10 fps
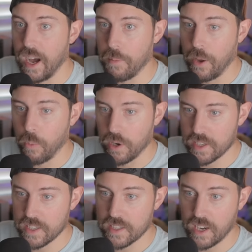I
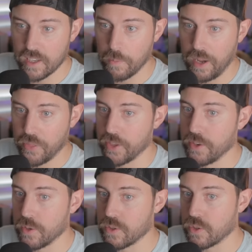wanted to talk about the
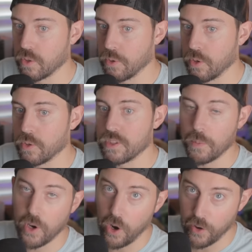new Subaru
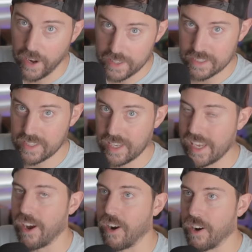WRX
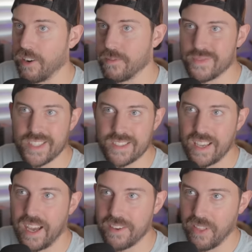TR. It's
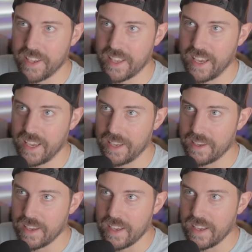kind of like
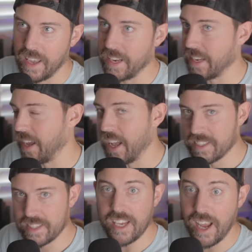a
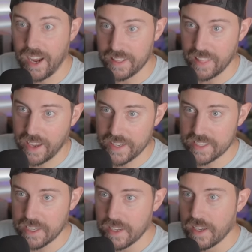STI
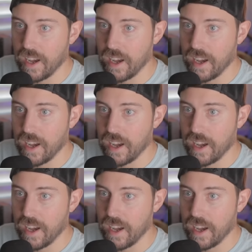light.